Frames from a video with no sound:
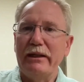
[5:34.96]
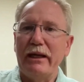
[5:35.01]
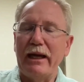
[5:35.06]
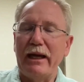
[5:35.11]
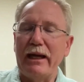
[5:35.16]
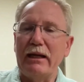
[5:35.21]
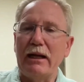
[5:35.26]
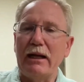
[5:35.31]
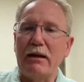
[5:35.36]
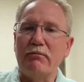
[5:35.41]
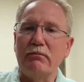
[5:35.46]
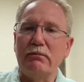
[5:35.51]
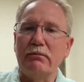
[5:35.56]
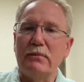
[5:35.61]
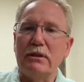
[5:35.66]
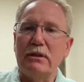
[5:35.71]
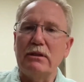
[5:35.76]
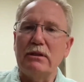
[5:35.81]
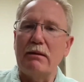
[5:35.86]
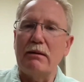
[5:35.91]
And
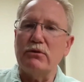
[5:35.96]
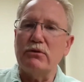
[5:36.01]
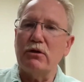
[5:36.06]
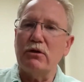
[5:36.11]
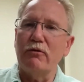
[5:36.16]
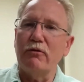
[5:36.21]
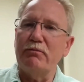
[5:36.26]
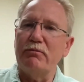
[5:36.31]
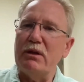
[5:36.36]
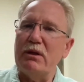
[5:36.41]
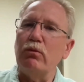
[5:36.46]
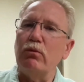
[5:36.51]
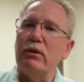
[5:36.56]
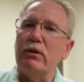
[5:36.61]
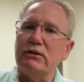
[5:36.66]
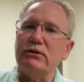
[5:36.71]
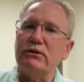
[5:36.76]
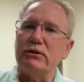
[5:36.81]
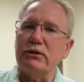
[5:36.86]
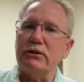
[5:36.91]
I'm sort of
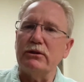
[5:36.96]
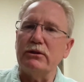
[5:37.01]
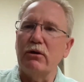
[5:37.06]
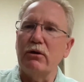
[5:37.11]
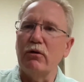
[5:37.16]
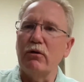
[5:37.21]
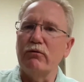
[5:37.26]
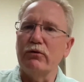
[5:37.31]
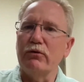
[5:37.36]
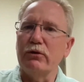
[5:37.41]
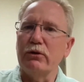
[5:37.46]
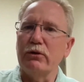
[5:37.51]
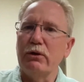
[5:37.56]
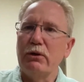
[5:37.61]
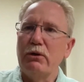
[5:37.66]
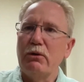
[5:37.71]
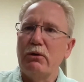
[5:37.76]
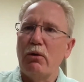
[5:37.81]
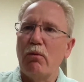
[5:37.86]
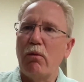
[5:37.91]
bewildered over